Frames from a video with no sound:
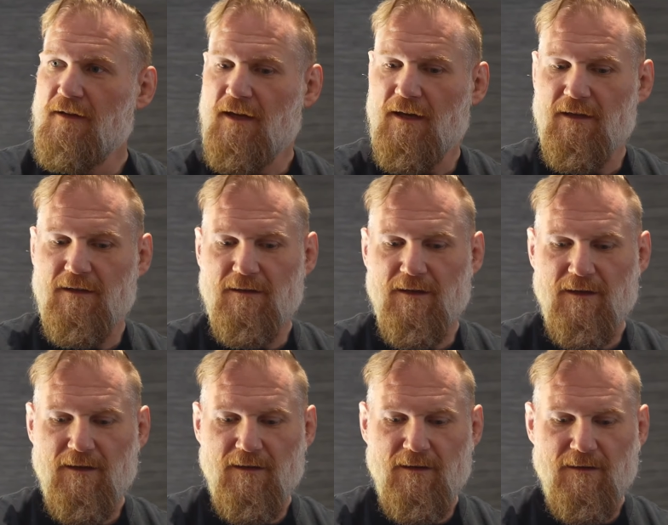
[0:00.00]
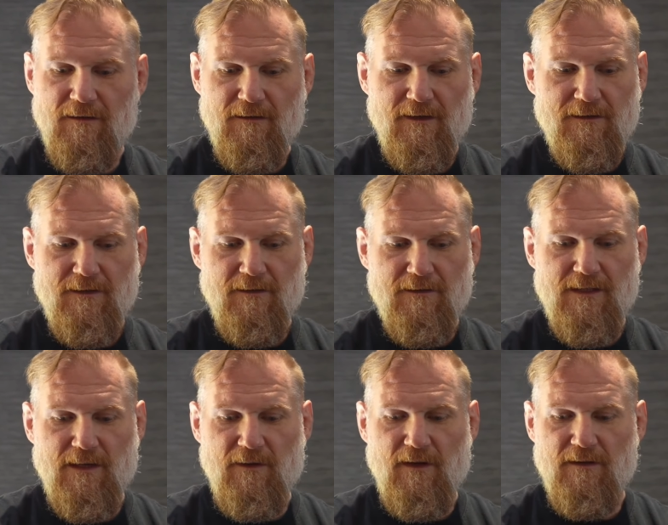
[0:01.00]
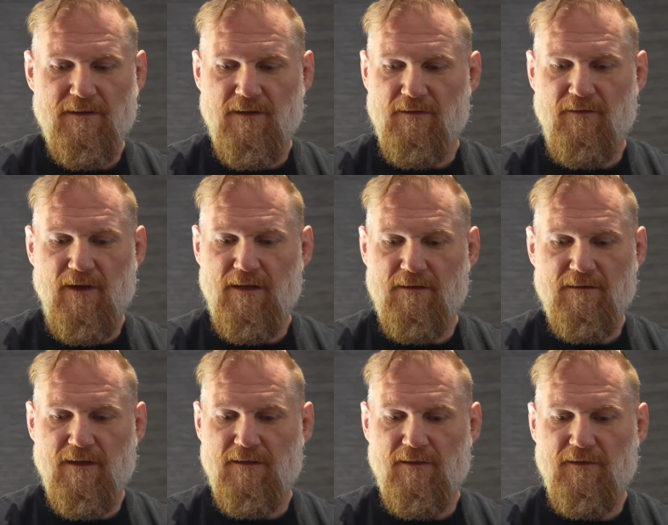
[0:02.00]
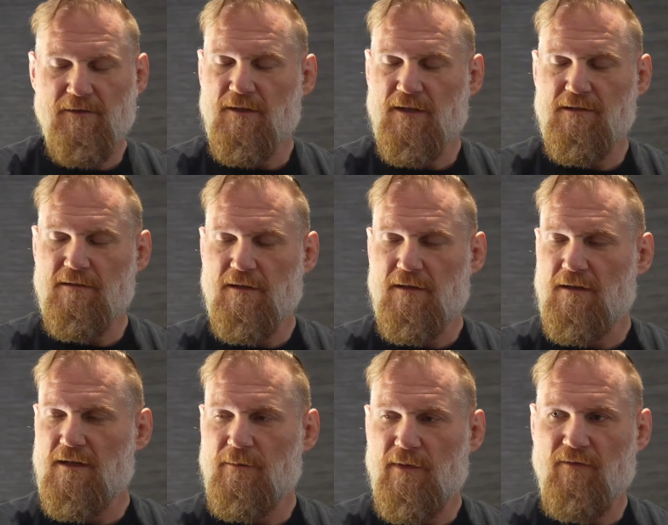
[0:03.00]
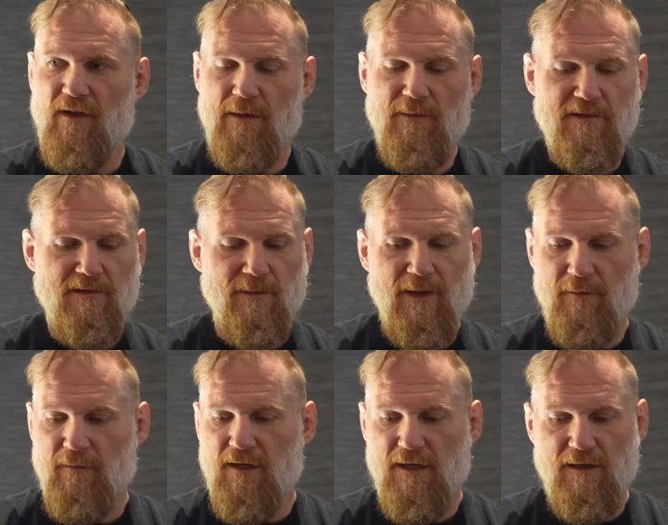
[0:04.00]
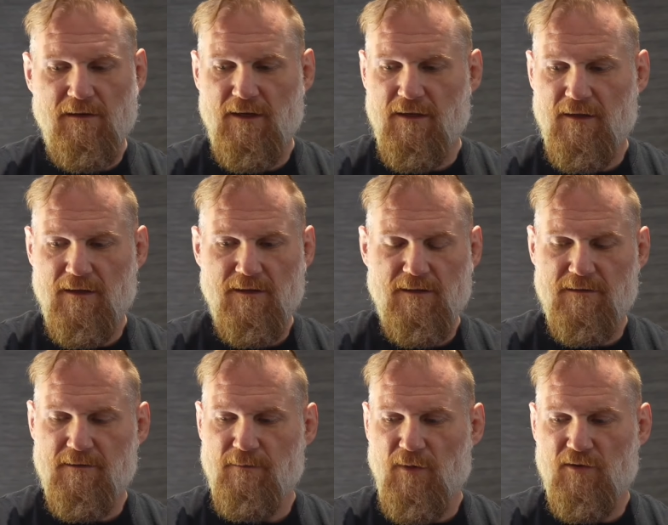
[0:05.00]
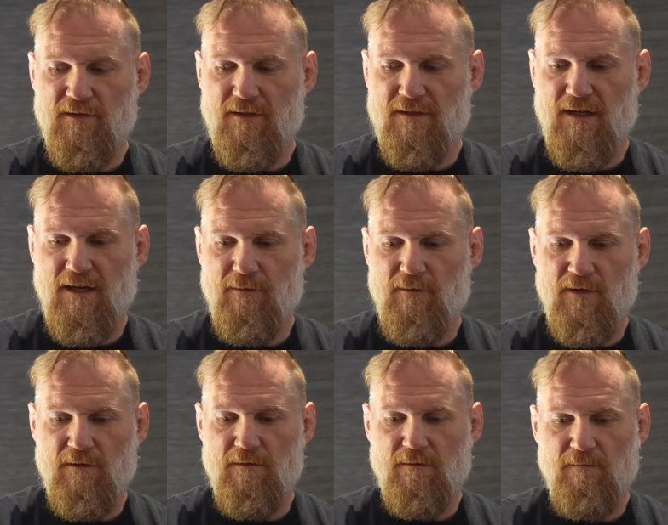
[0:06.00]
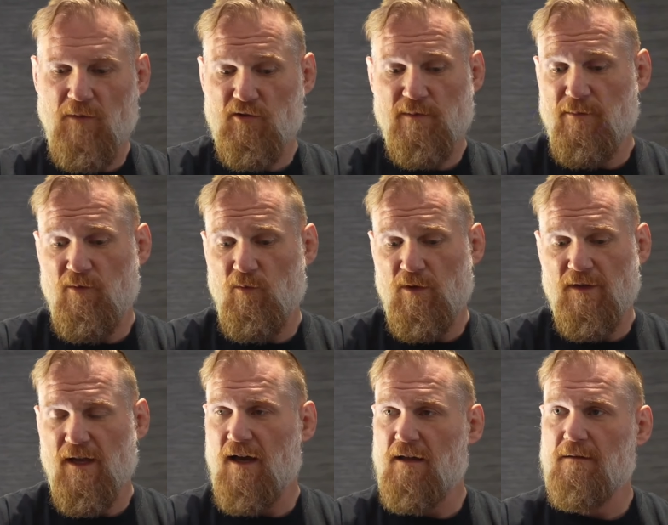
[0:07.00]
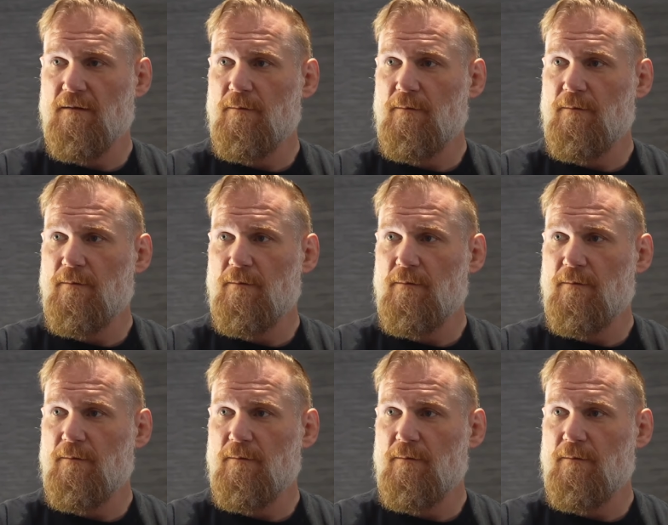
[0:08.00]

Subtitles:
And I tell the same to all these other fighters. Like, don't do it because you think you're going to be famous or make money or anything. Because most of the time, most people will not.